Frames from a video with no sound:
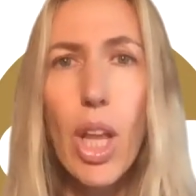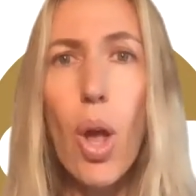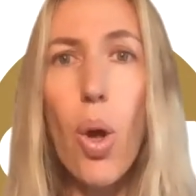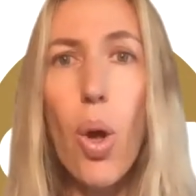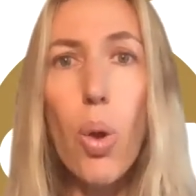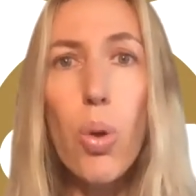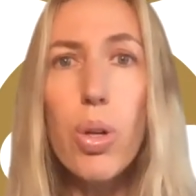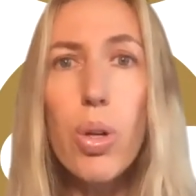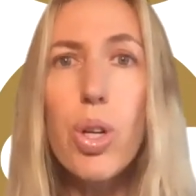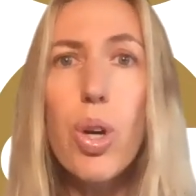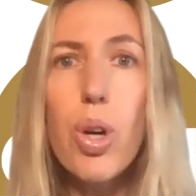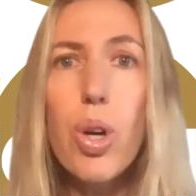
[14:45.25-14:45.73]

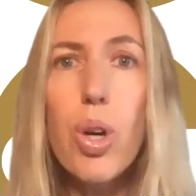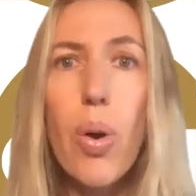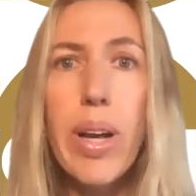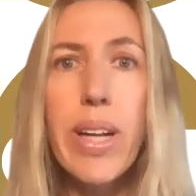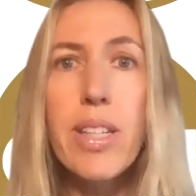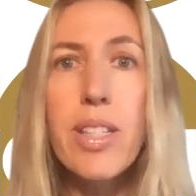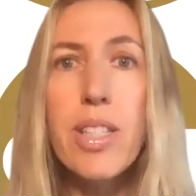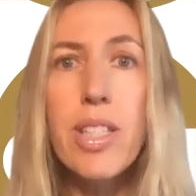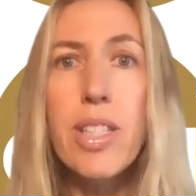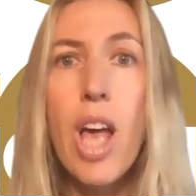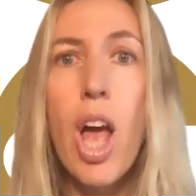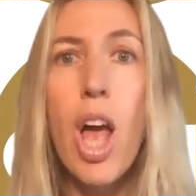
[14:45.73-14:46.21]

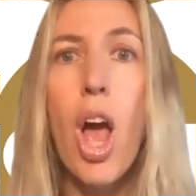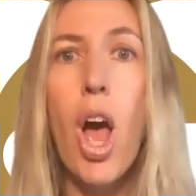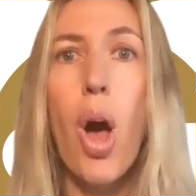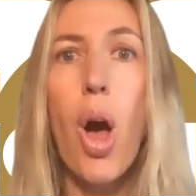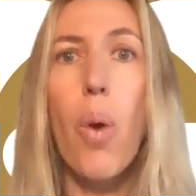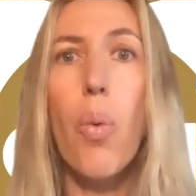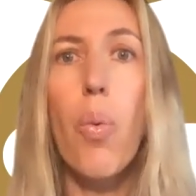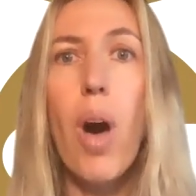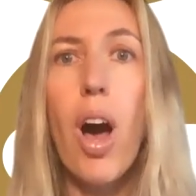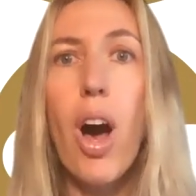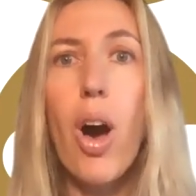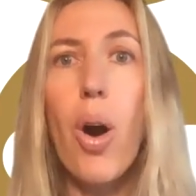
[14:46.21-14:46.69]
altcoins
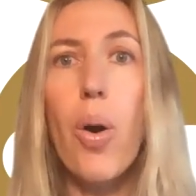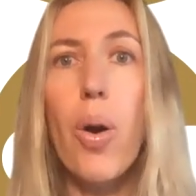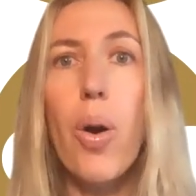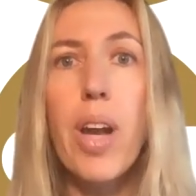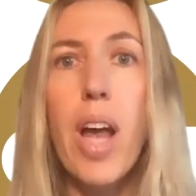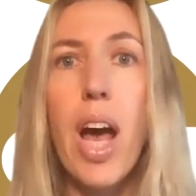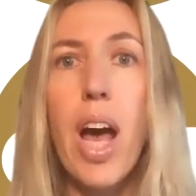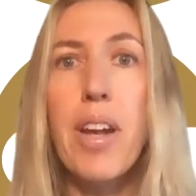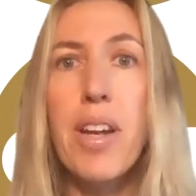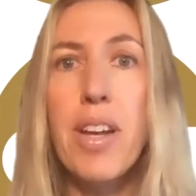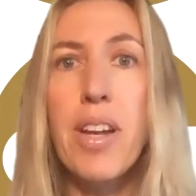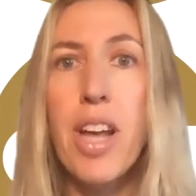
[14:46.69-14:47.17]
were on
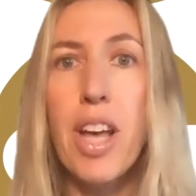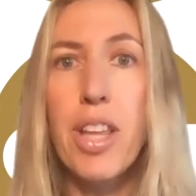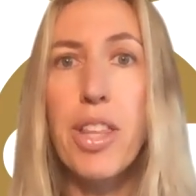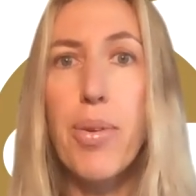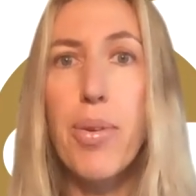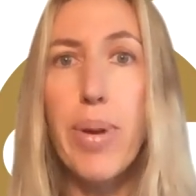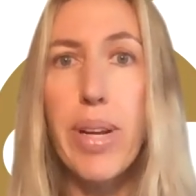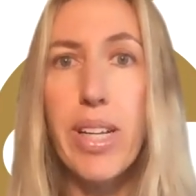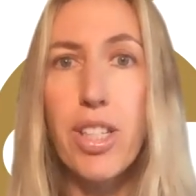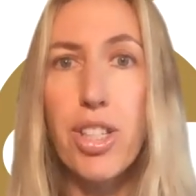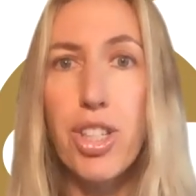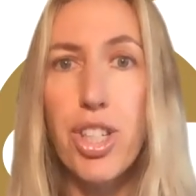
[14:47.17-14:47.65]
another
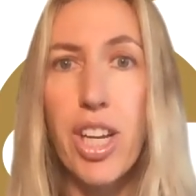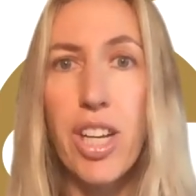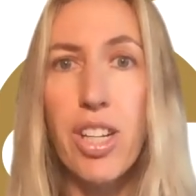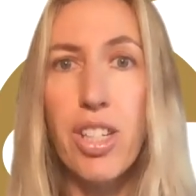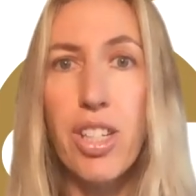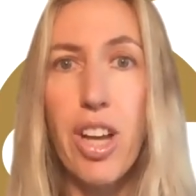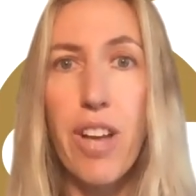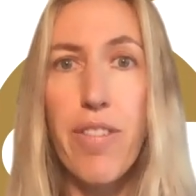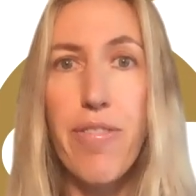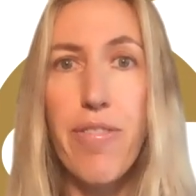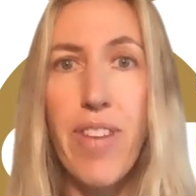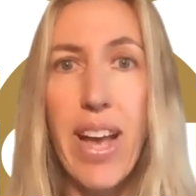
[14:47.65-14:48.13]

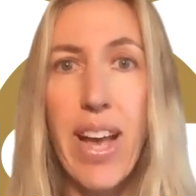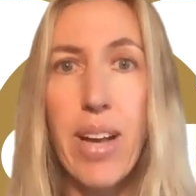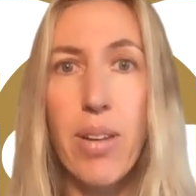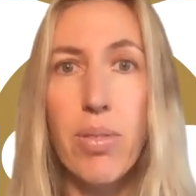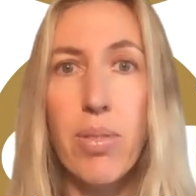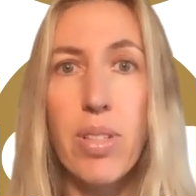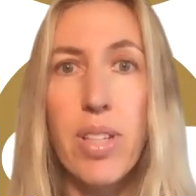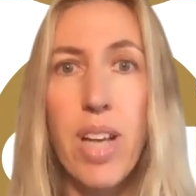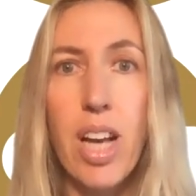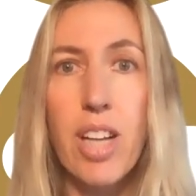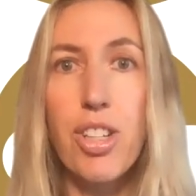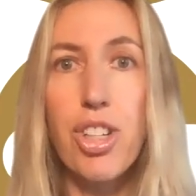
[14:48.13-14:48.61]
exchange I
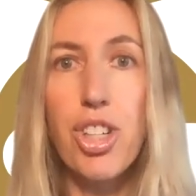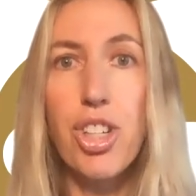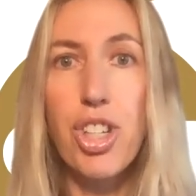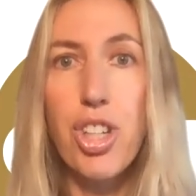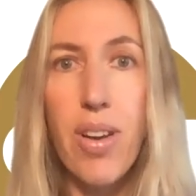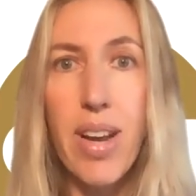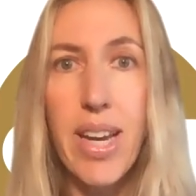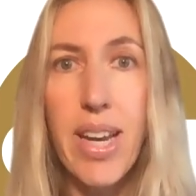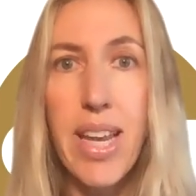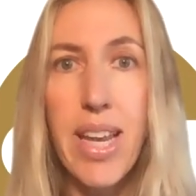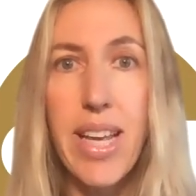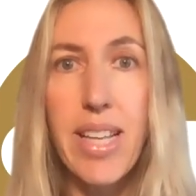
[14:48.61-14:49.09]
found, a
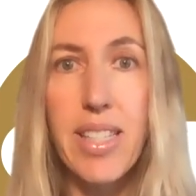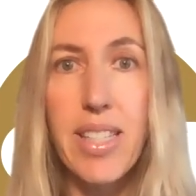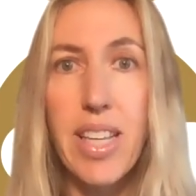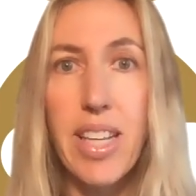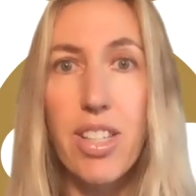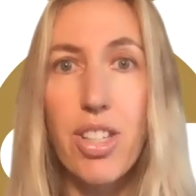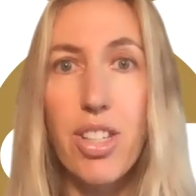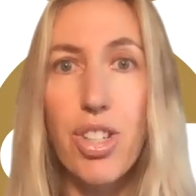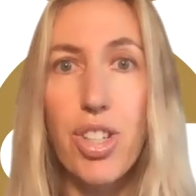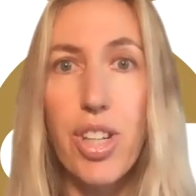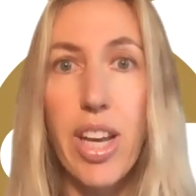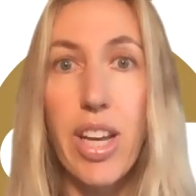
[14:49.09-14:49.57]
Chinese
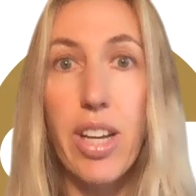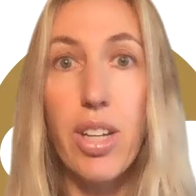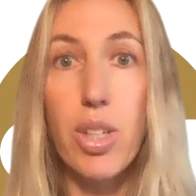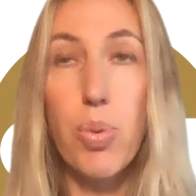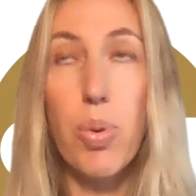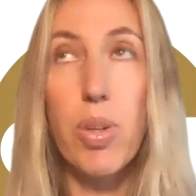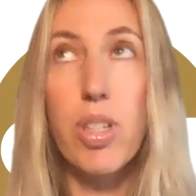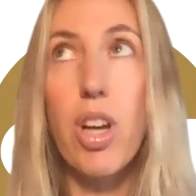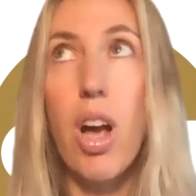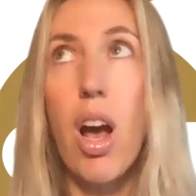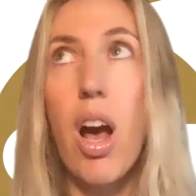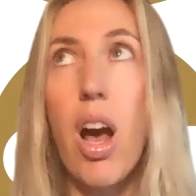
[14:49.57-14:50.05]
exchange,
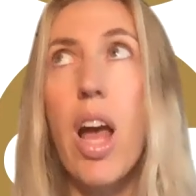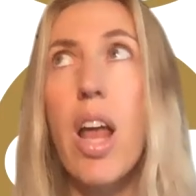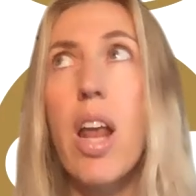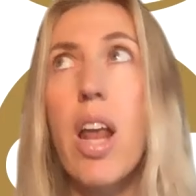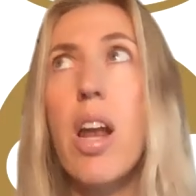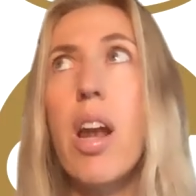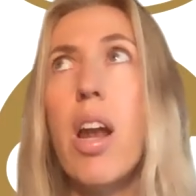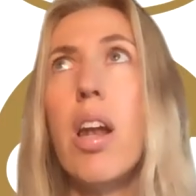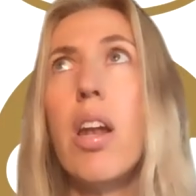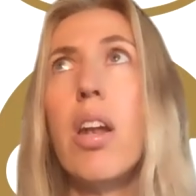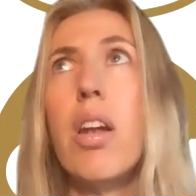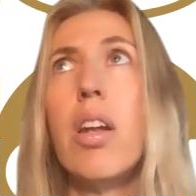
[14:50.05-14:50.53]
which
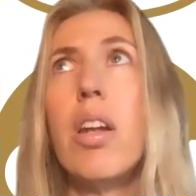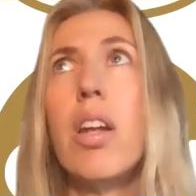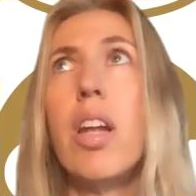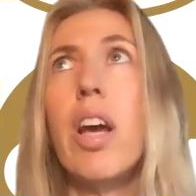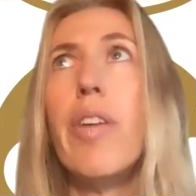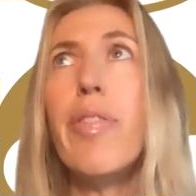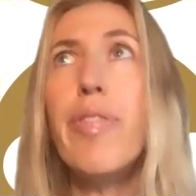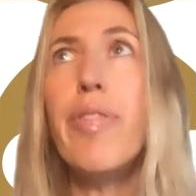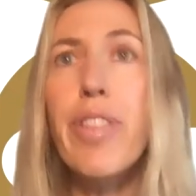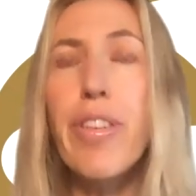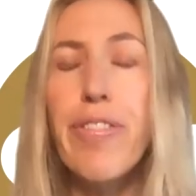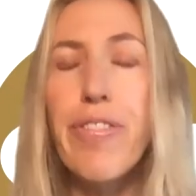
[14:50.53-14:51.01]
I
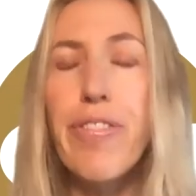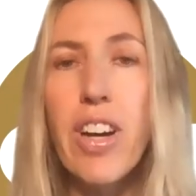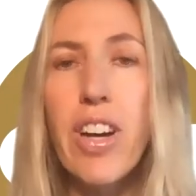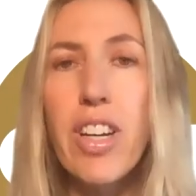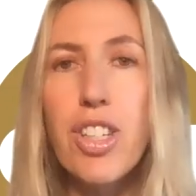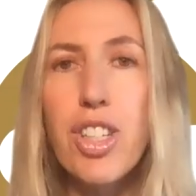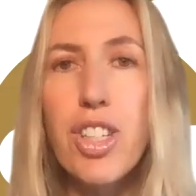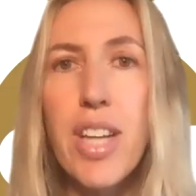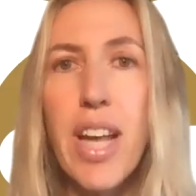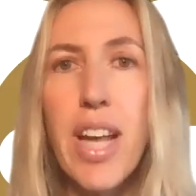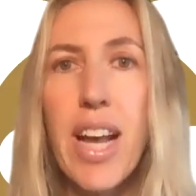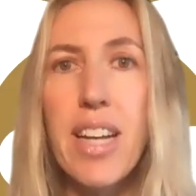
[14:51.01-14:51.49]
love the
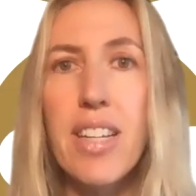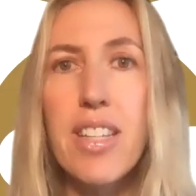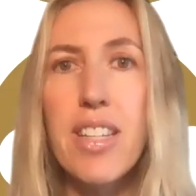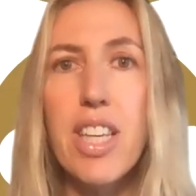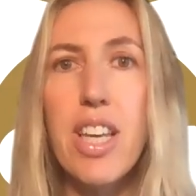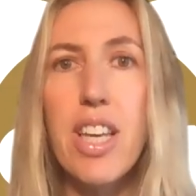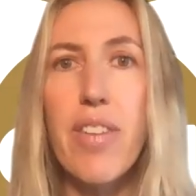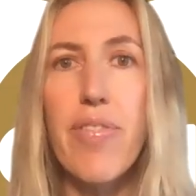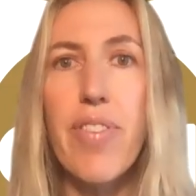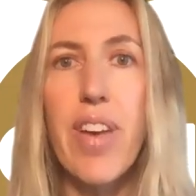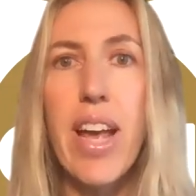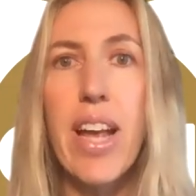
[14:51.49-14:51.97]

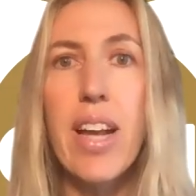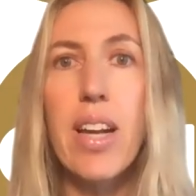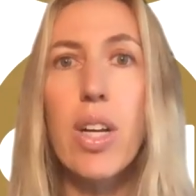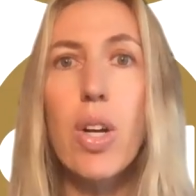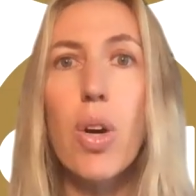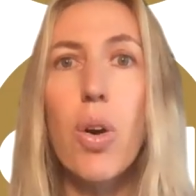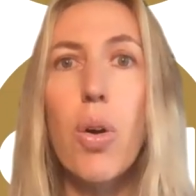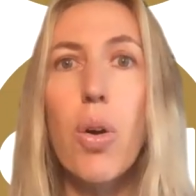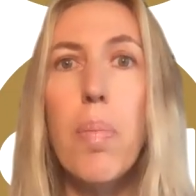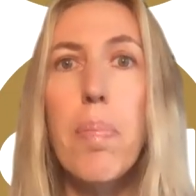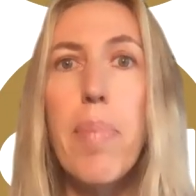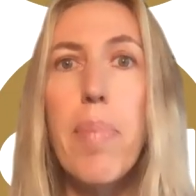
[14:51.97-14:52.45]
functionality of it,
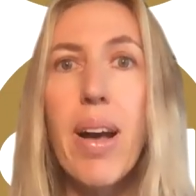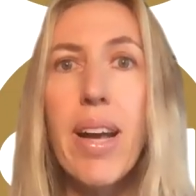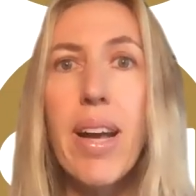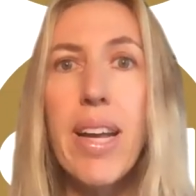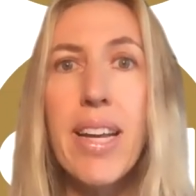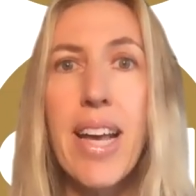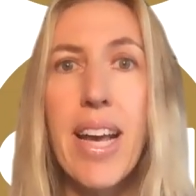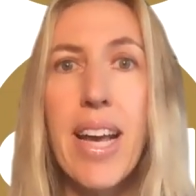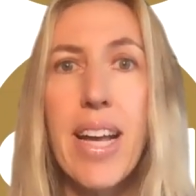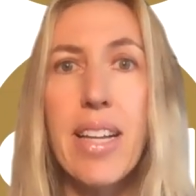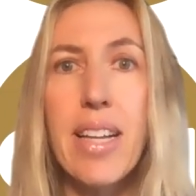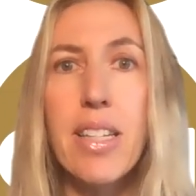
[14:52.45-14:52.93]
called
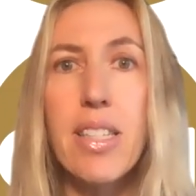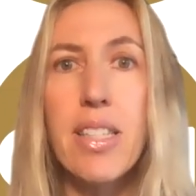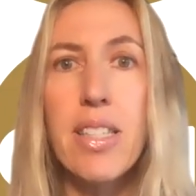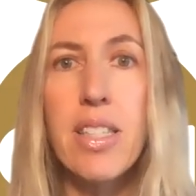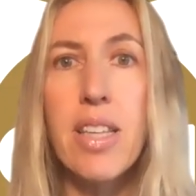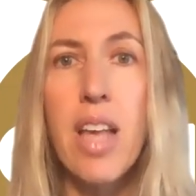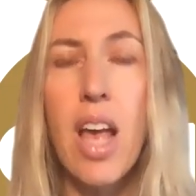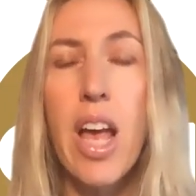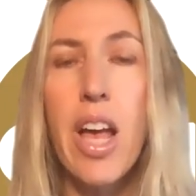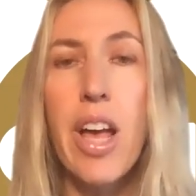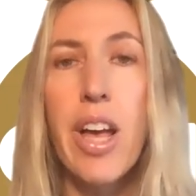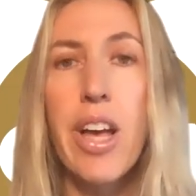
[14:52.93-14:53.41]
Binance.